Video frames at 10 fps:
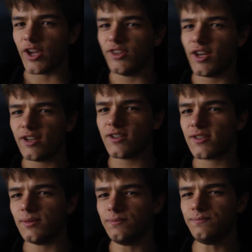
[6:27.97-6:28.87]
And that
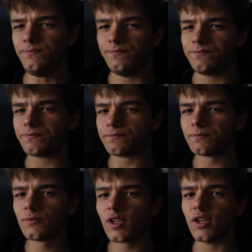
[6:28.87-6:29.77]
is,
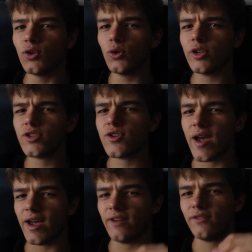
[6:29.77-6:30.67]
in order to
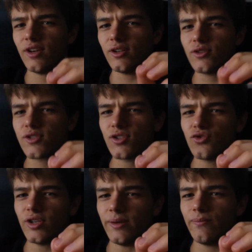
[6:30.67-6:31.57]
have a lucid
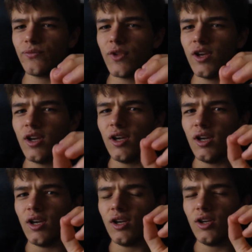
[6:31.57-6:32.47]
dream,
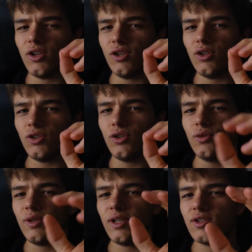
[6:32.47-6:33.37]

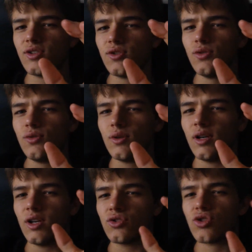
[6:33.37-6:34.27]
you need to
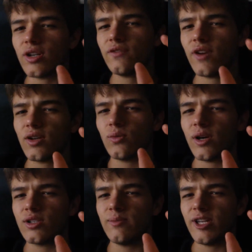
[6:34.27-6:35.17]
try to find a
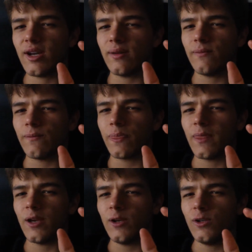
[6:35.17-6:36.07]
way to become,
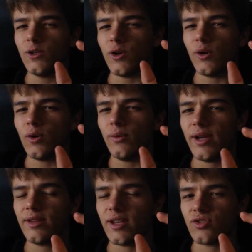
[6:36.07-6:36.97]
you know,
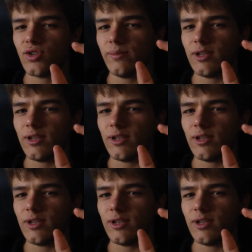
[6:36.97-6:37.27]
aware in that dream.